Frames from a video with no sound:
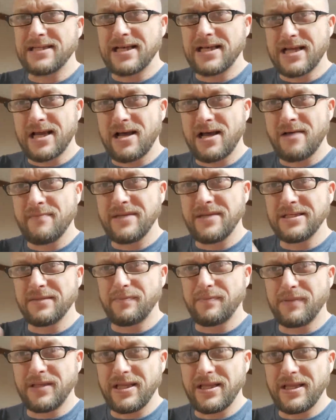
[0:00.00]
to come into
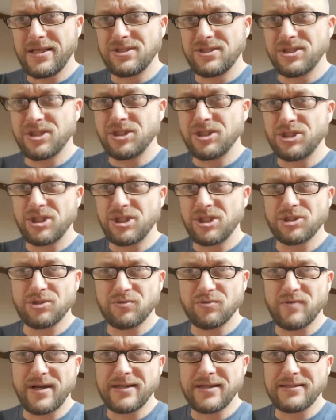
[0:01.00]
place at just
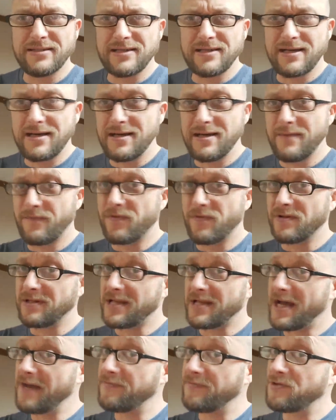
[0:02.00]
the right time for
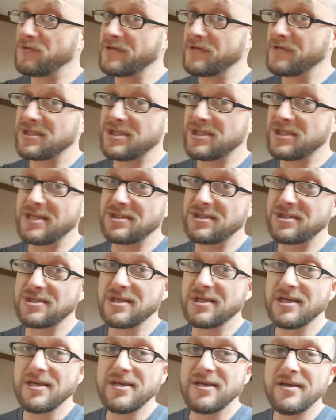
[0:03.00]
life to
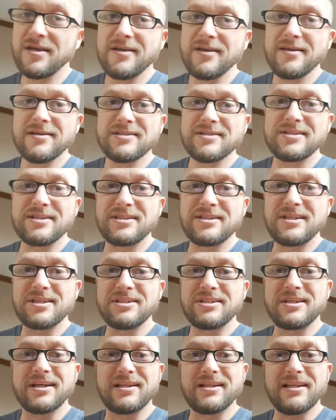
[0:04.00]
exist,
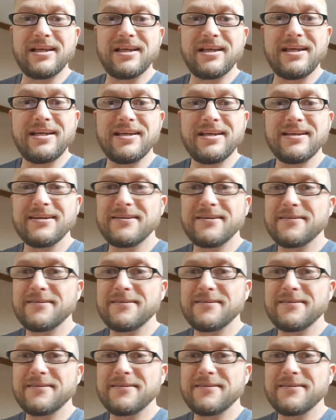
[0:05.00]
statistically,